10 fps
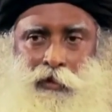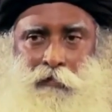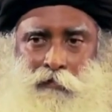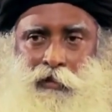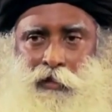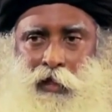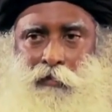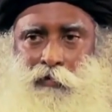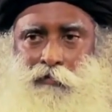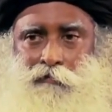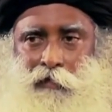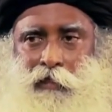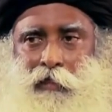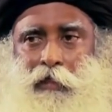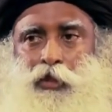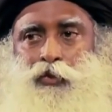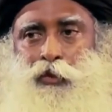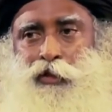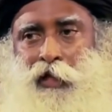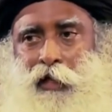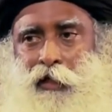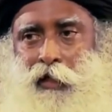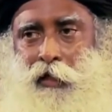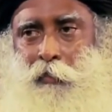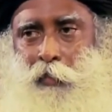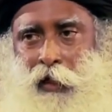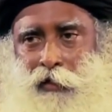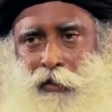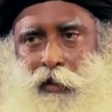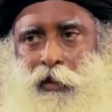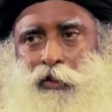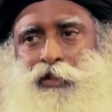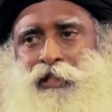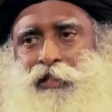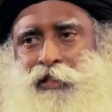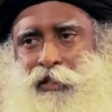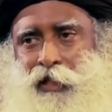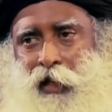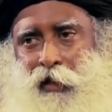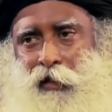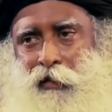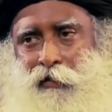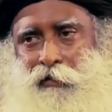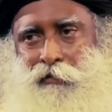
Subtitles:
Every time you feel little suicidal or depressed, just check.